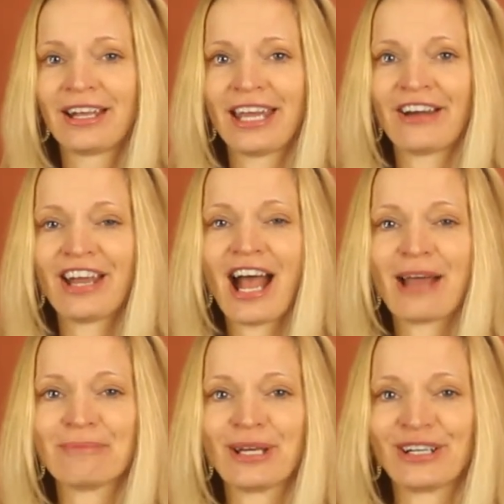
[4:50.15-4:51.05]
Carry
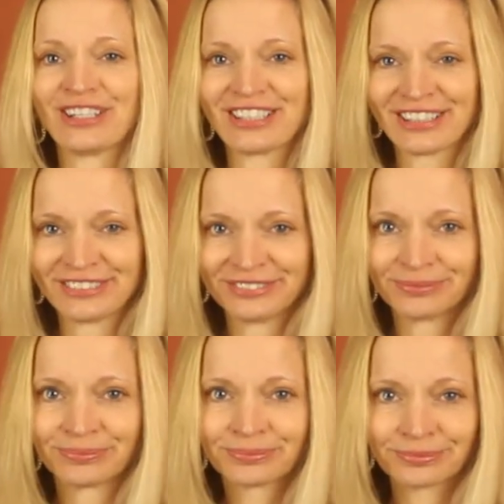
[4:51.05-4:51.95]
on,
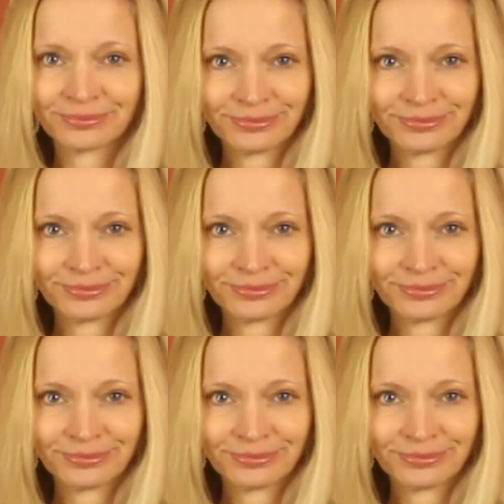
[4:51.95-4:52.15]
Pinners.